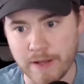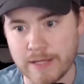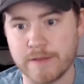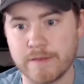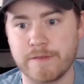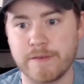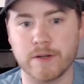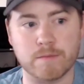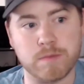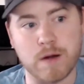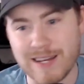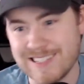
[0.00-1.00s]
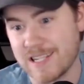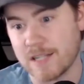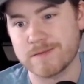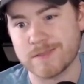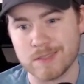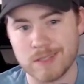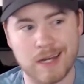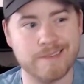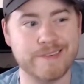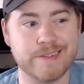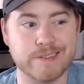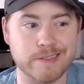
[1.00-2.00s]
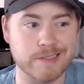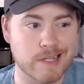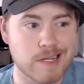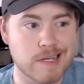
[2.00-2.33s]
the length of the field, probably settle for a lot of field goals.